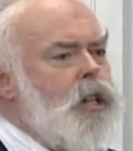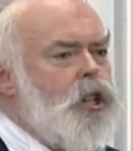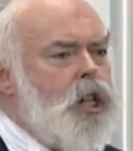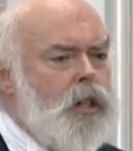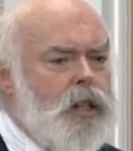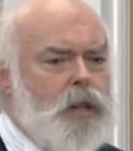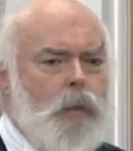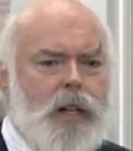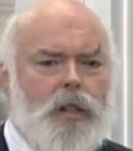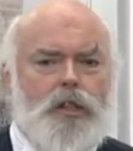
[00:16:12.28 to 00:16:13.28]
his shoulders and
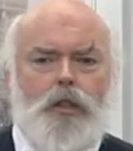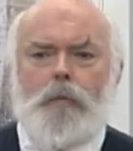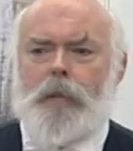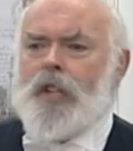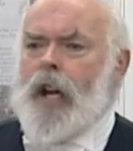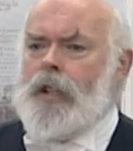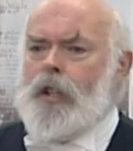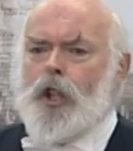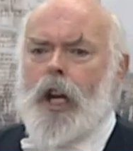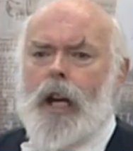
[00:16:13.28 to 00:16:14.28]
went and stood beside the
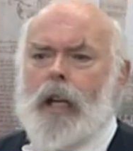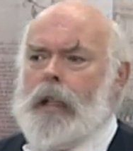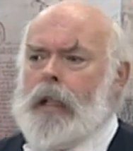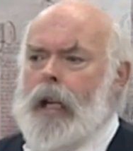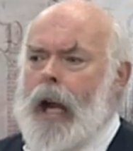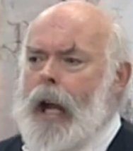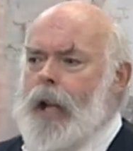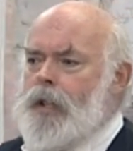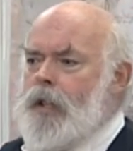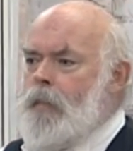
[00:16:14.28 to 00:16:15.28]
chair.
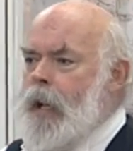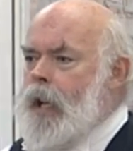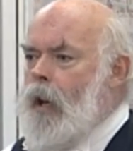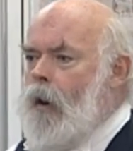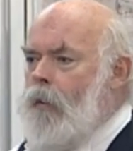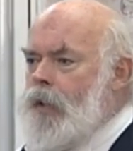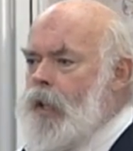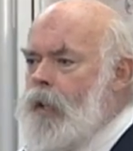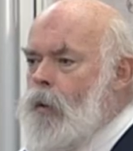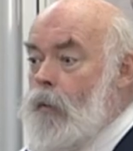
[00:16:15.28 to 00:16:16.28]
And the speaker
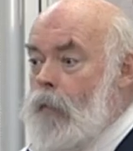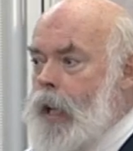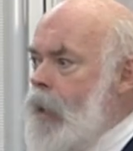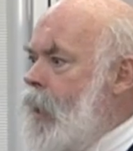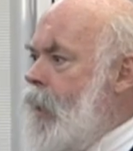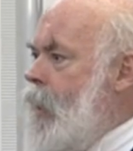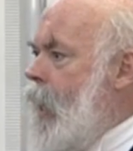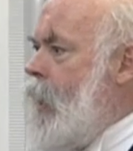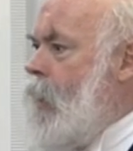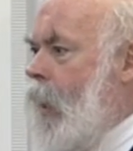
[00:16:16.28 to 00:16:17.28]
obviously thought, right, this is
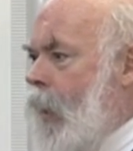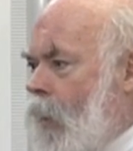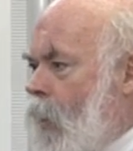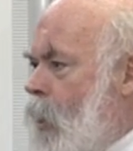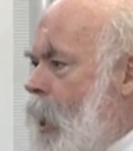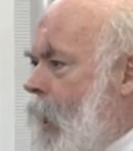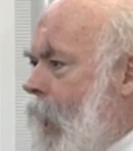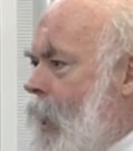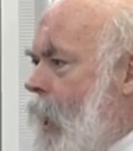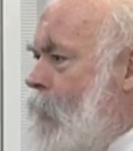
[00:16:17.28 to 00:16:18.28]
it. You know, I got the
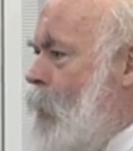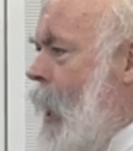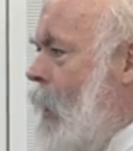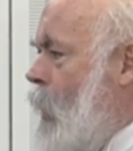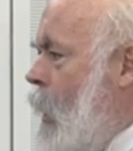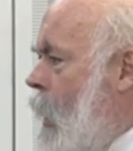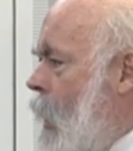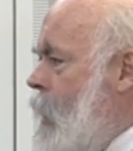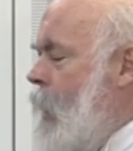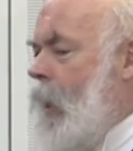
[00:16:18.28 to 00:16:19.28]
get out of jail
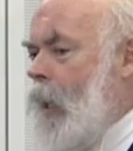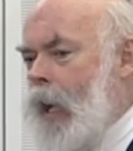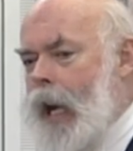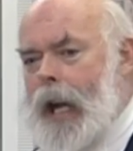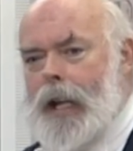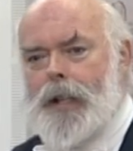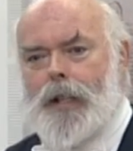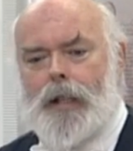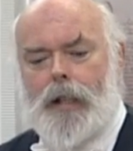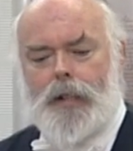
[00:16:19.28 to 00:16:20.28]
card. And
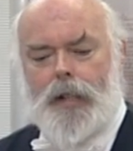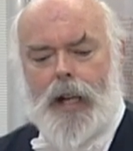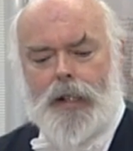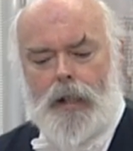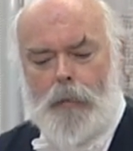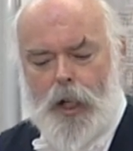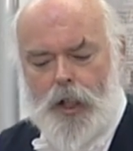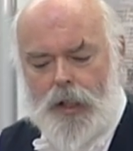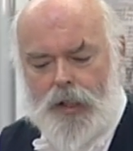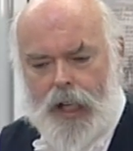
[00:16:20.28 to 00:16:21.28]
Sir Denis Le
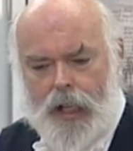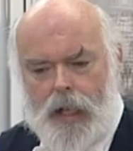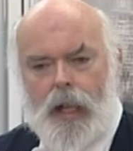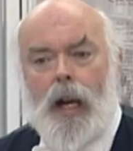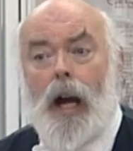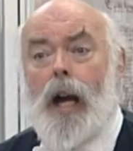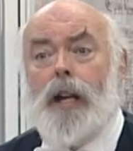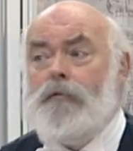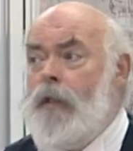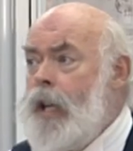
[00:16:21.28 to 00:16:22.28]
Marchant said, I
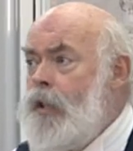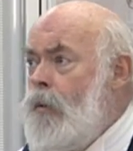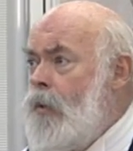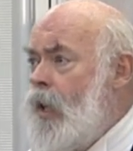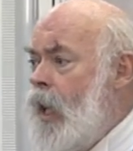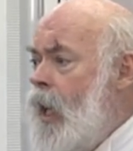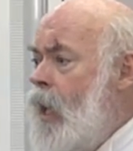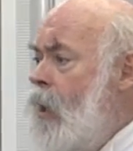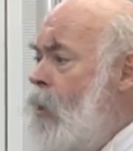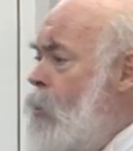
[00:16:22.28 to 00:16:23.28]
advise you, sir,
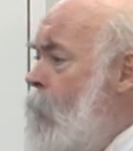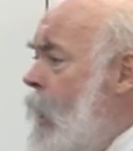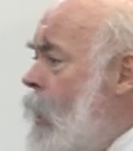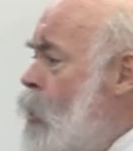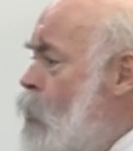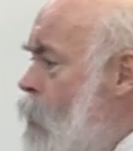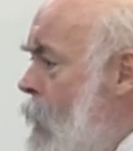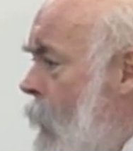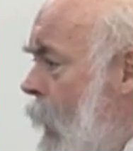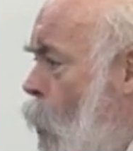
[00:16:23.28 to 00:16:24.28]
to be
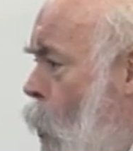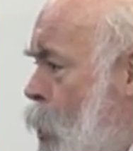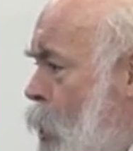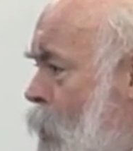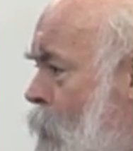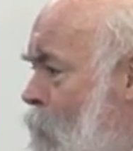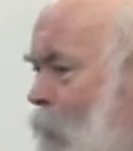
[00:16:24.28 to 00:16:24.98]
extremely cautious.